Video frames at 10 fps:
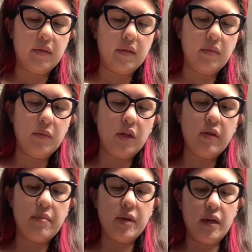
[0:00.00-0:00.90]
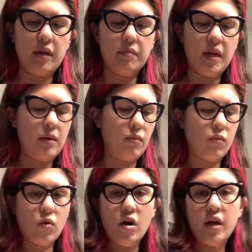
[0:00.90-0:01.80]
I'm gonna grab my
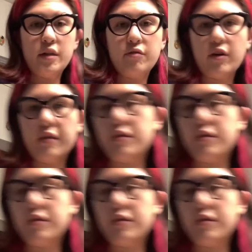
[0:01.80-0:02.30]
wand frother.